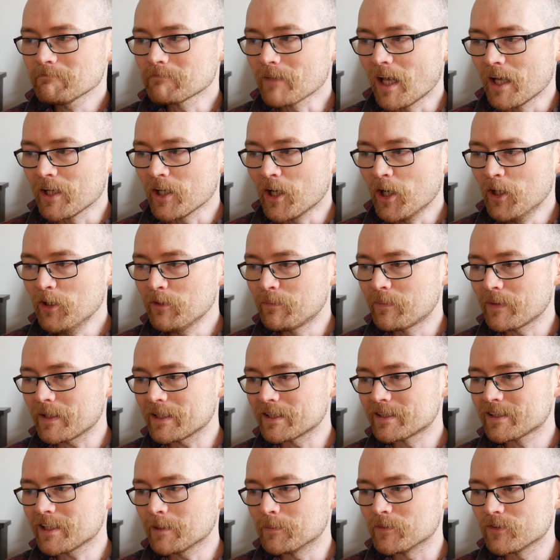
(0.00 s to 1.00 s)
and I hope it's
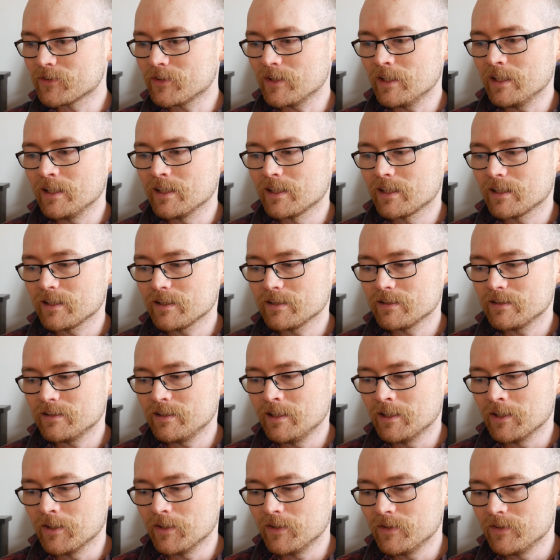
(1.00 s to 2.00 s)
something you
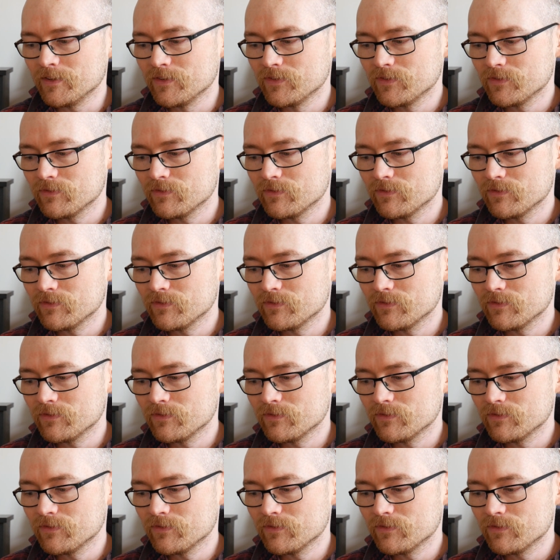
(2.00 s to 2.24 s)
know